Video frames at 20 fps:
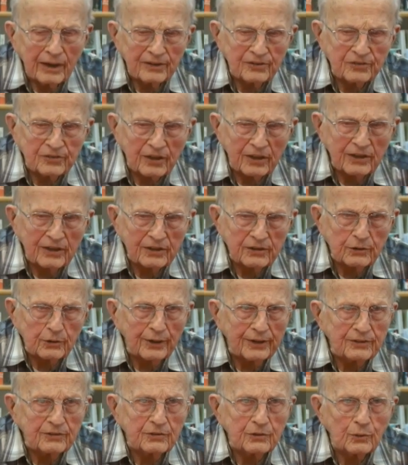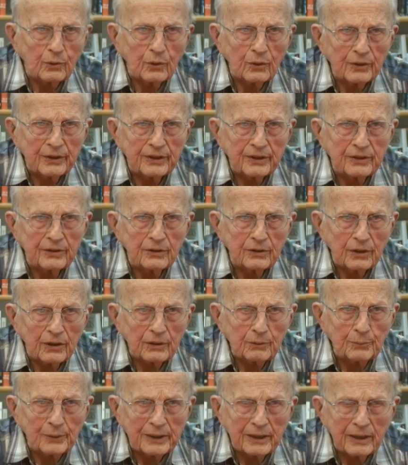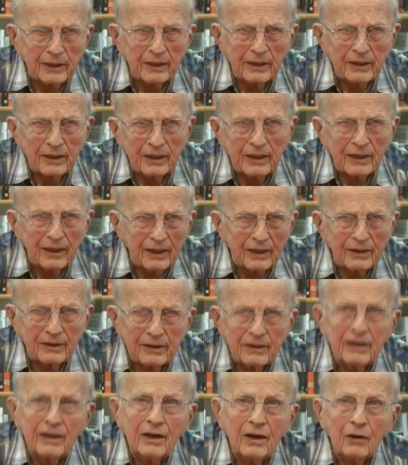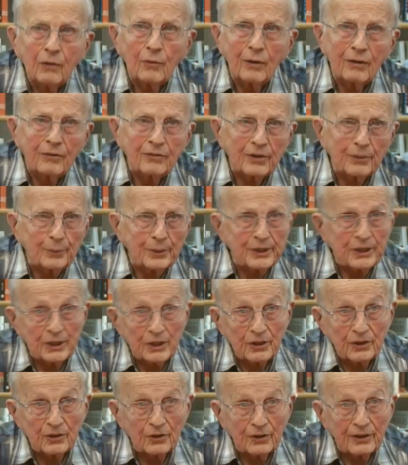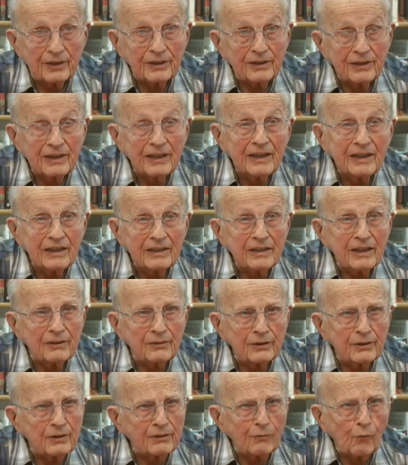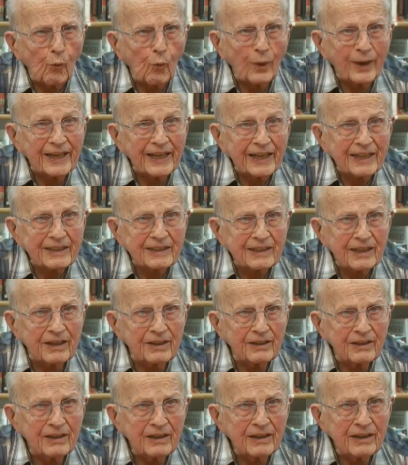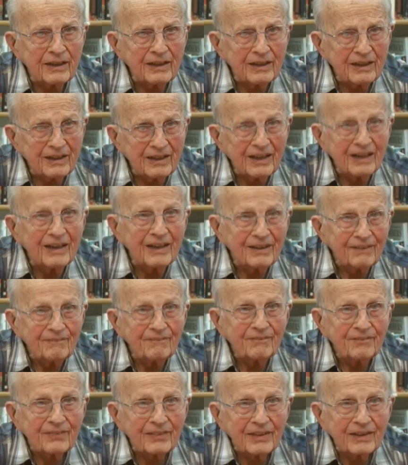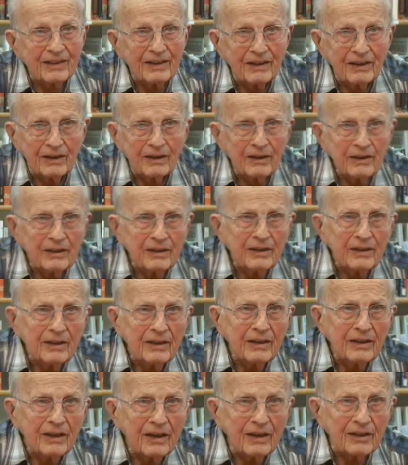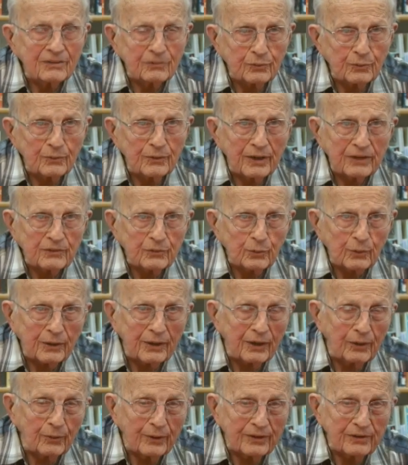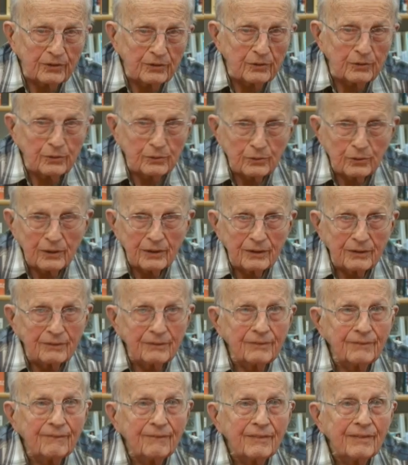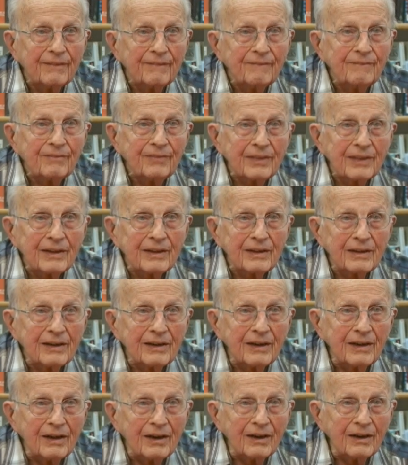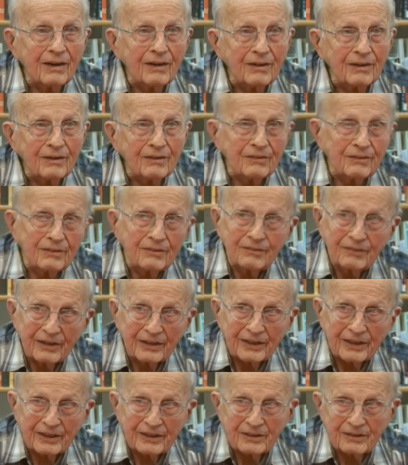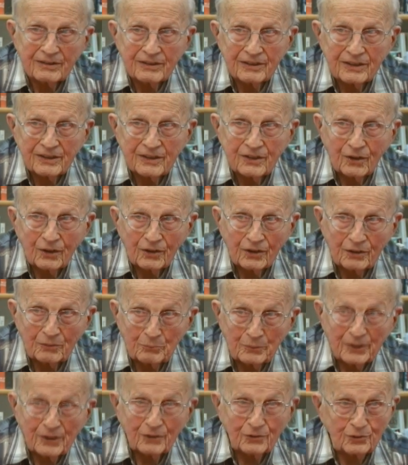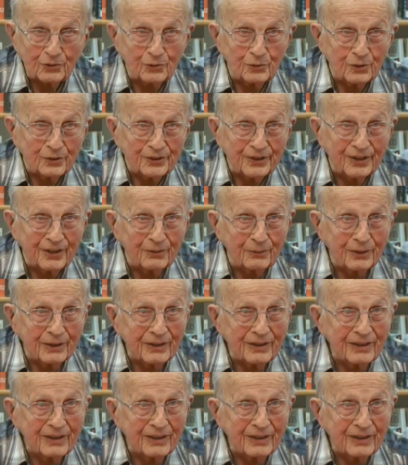I started grade school in New York, but I wound up in Illinois. You ever hear of Winnetka? Yeah, that's where I went through. Well, they call it middle school now,